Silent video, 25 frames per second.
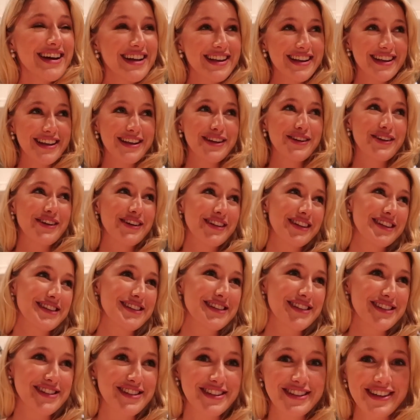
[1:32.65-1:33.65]
Leonora, this
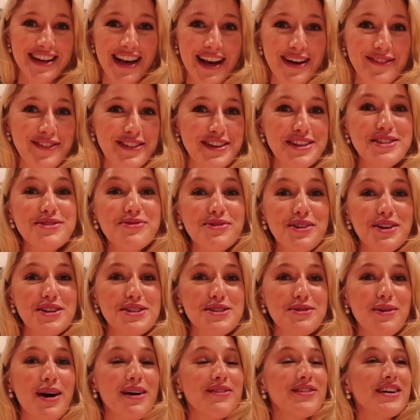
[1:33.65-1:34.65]
is not glamorous
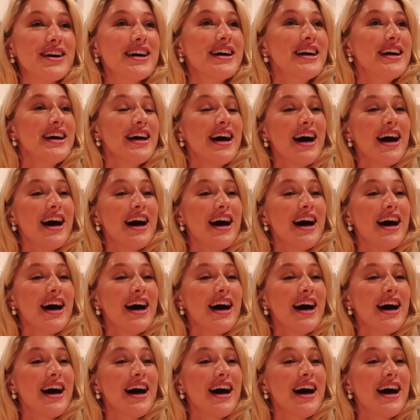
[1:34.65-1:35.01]
whatsoever.